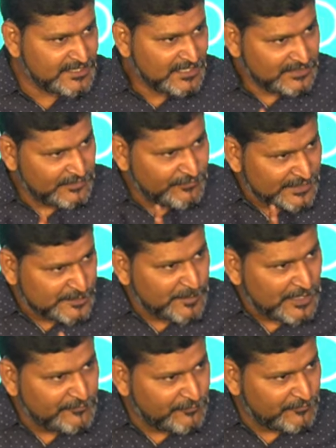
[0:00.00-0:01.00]
right? The
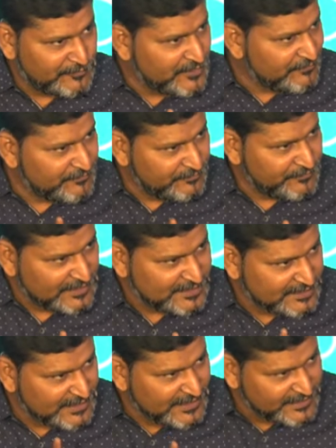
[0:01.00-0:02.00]
first part, the
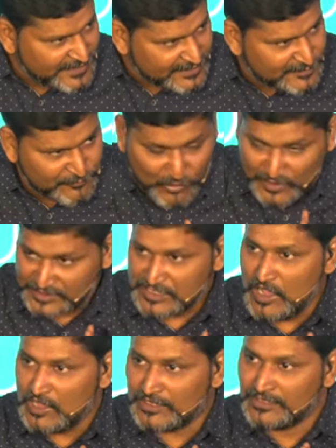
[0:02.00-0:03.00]
first three things
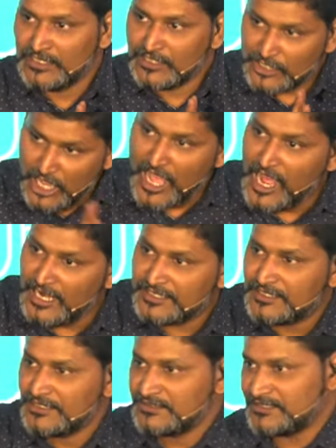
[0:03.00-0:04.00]
focus on
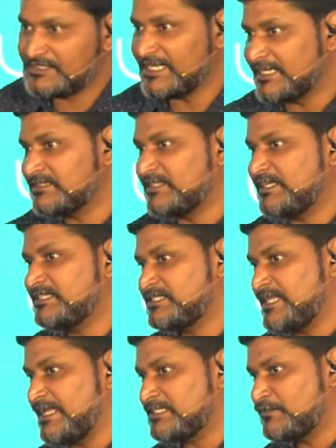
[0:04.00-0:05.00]
God, the second
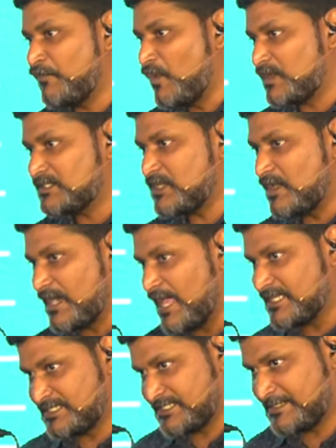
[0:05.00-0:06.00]
three things focus
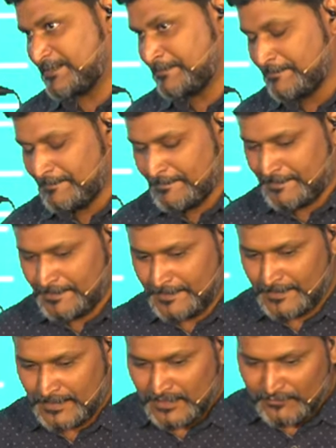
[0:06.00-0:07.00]
on us.
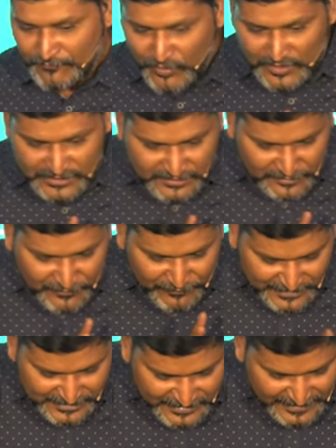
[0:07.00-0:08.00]
Focus,
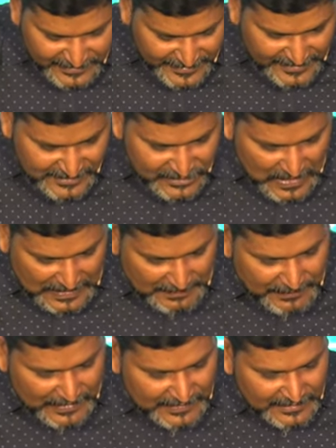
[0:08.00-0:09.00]
the first three things
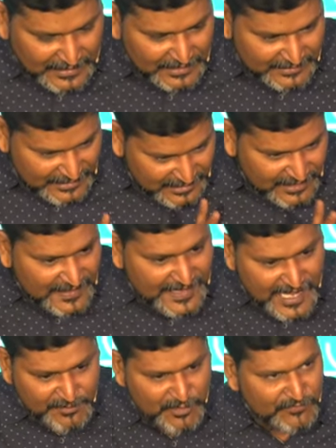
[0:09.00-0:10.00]
talk about
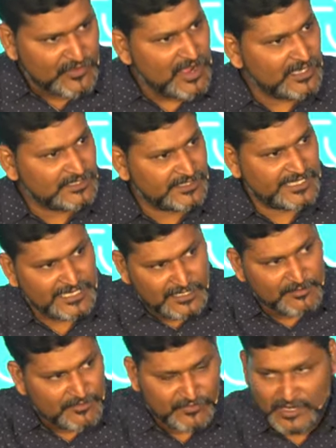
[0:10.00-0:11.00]
the name of God, the
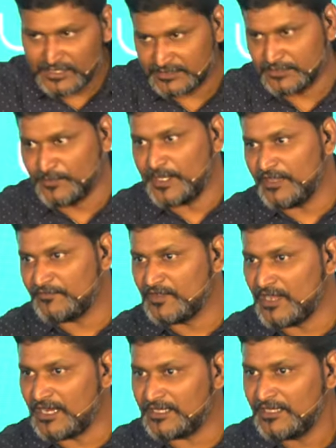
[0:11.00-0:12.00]
kingdom of God, and the will
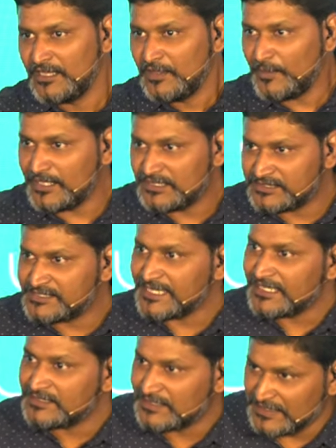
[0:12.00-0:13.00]
of God, while the
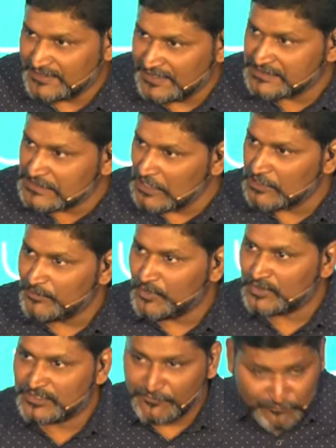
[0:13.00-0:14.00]
second three things talk
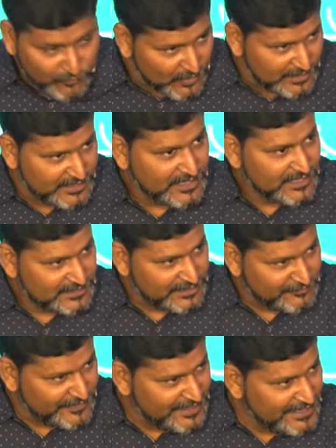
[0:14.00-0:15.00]
about the food
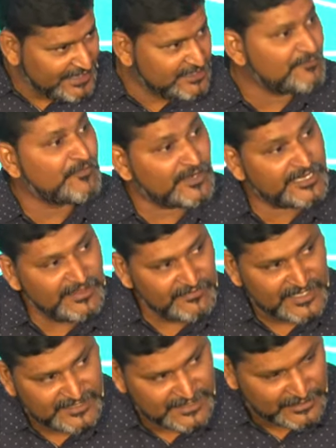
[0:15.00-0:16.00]
that we need, the
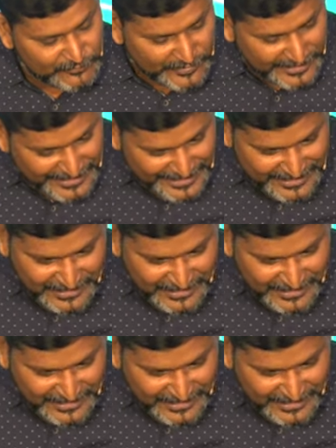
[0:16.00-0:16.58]
forgiveness that we